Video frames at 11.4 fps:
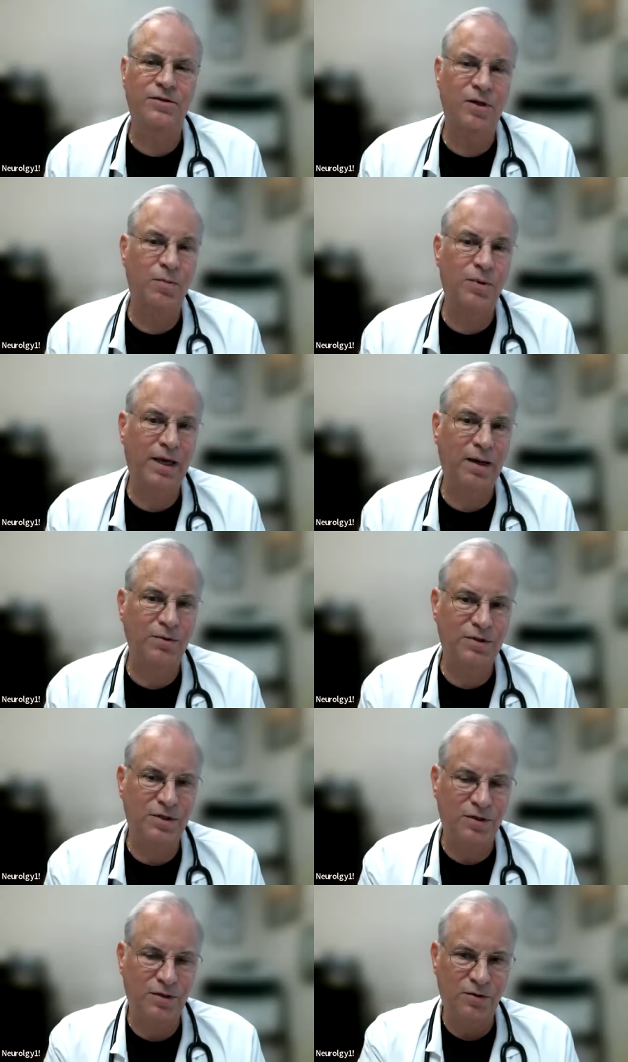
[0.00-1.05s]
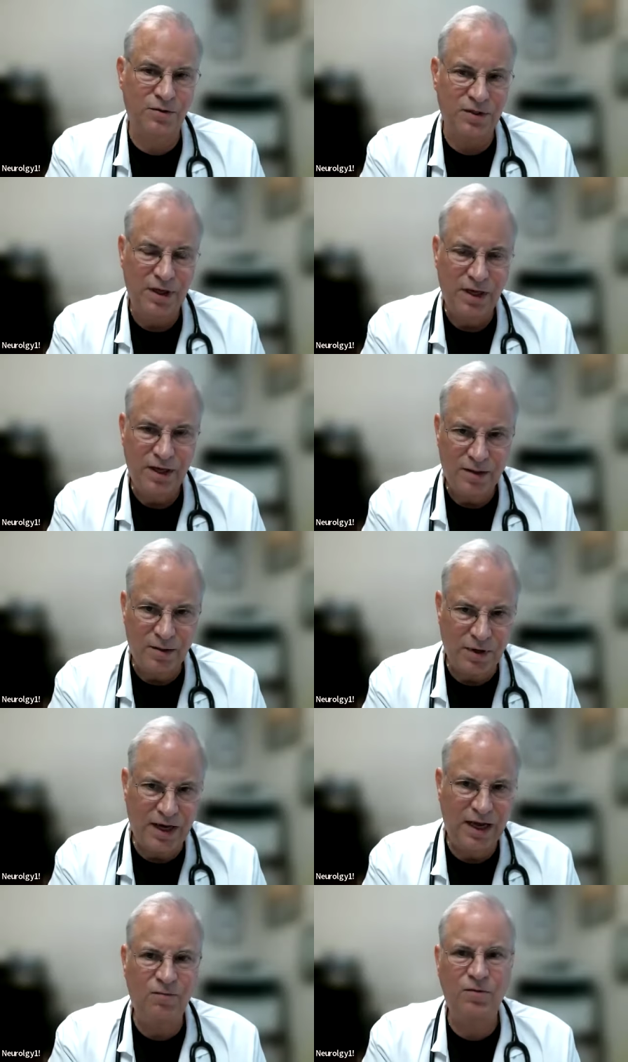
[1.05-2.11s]
They'll be able to use the
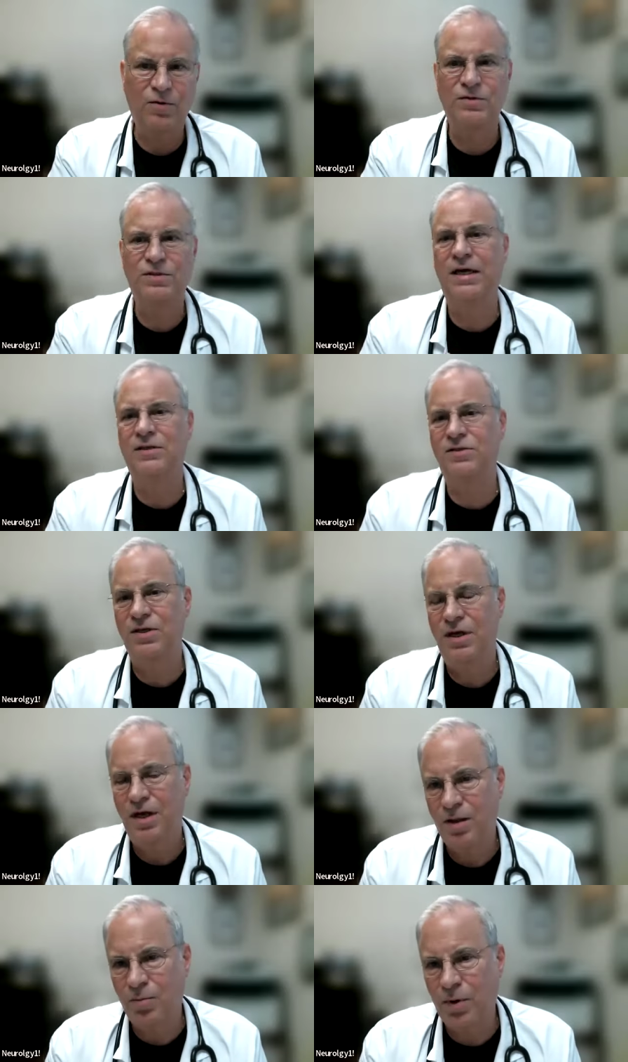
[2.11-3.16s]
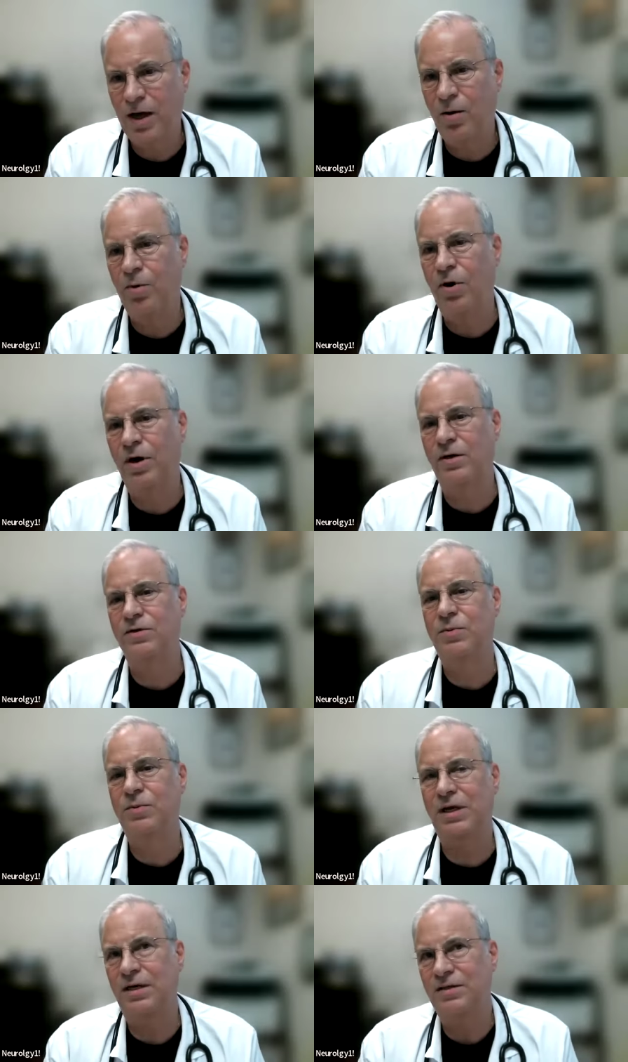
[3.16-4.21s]
behavioral tests, the biomarkers,
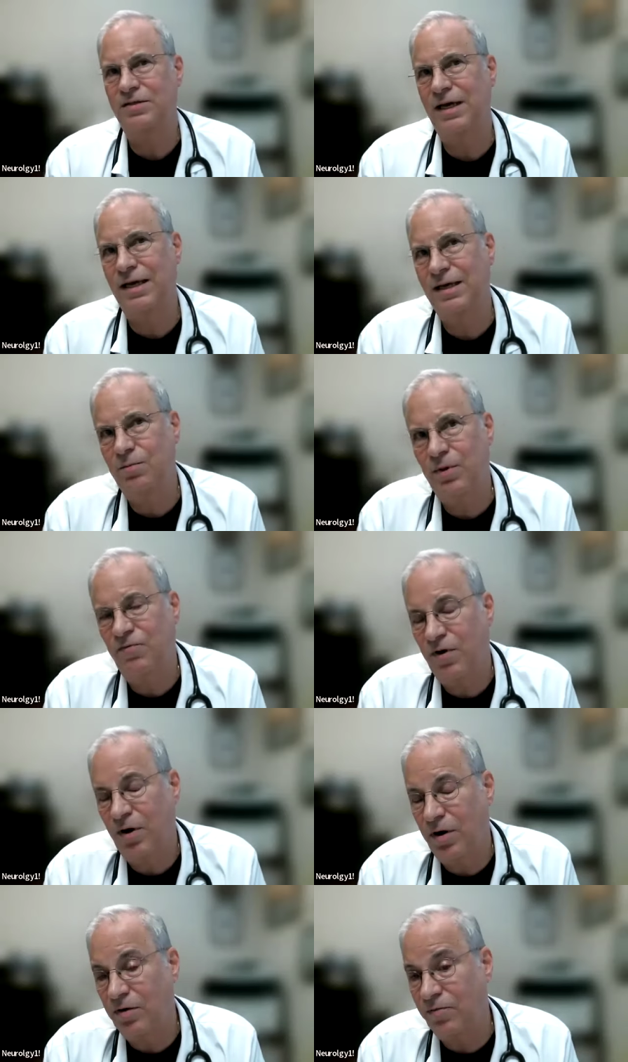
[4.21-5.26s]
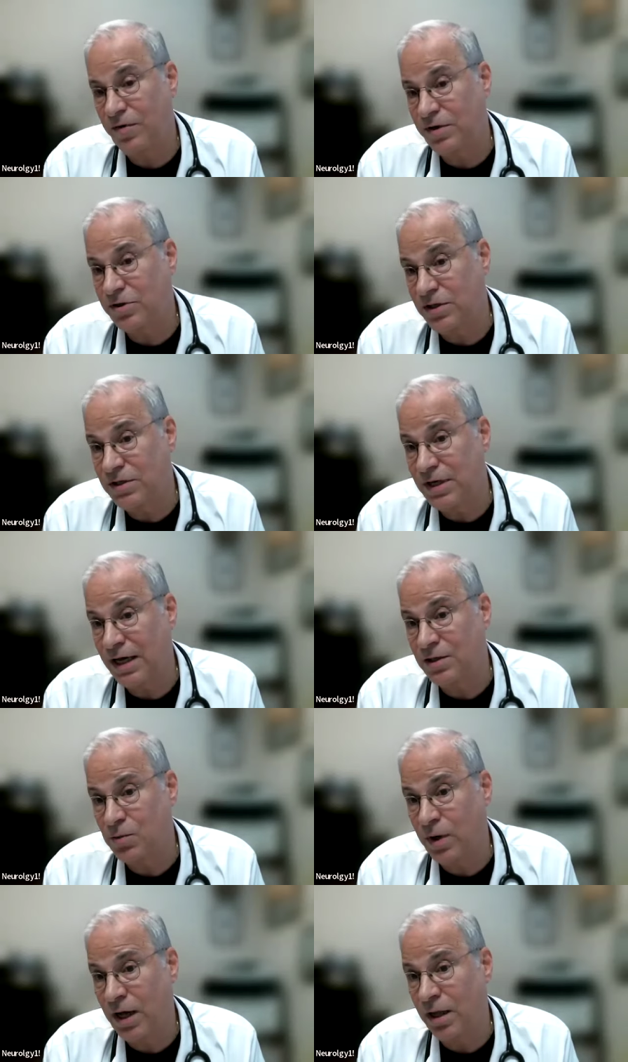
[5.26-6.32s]
because they can be very efficient
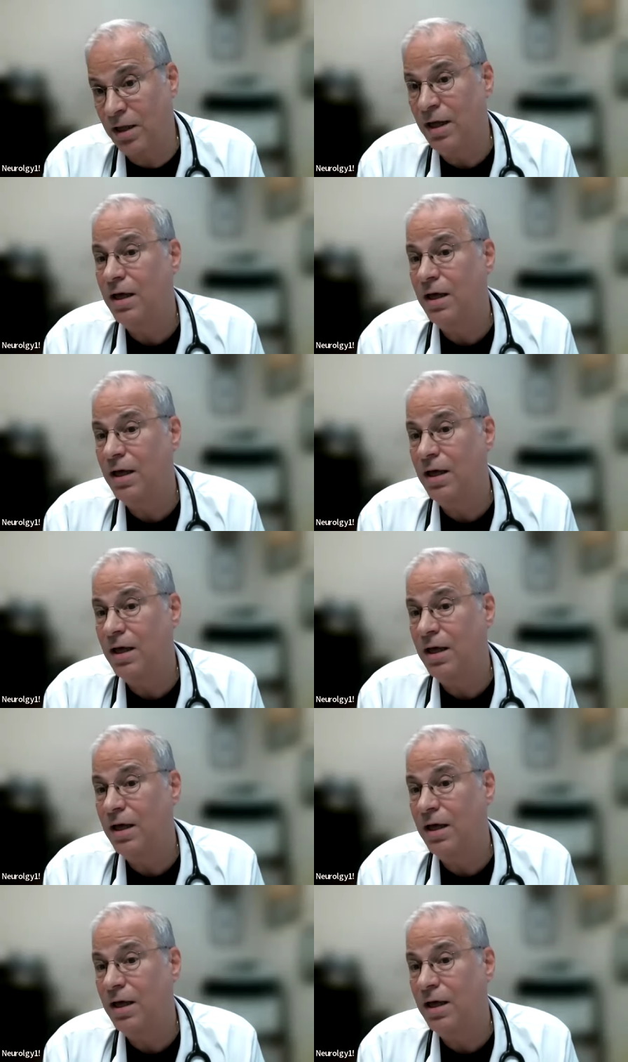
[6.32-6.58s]
as well.